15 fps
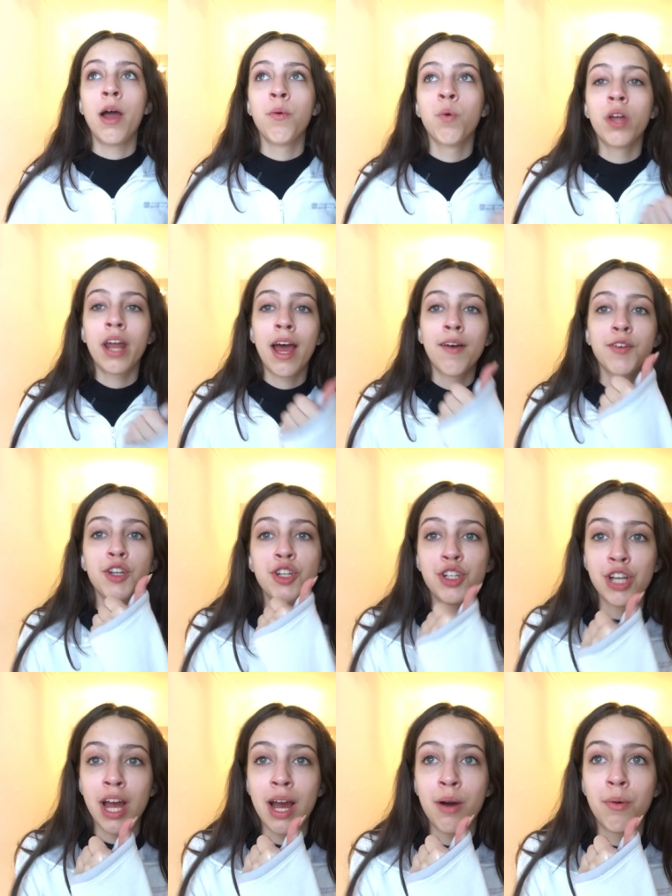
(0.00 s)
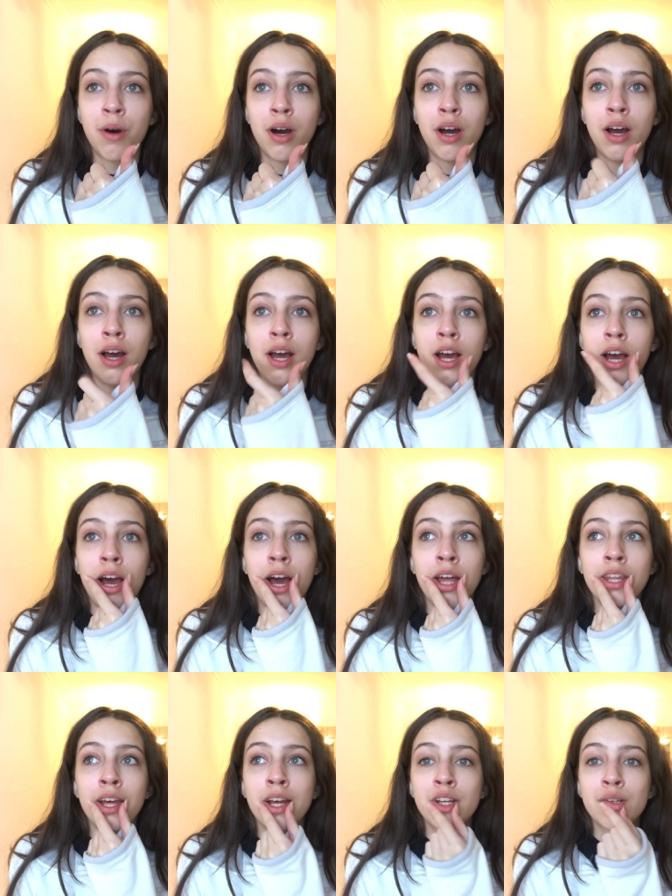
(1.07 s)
I want to have a shower and I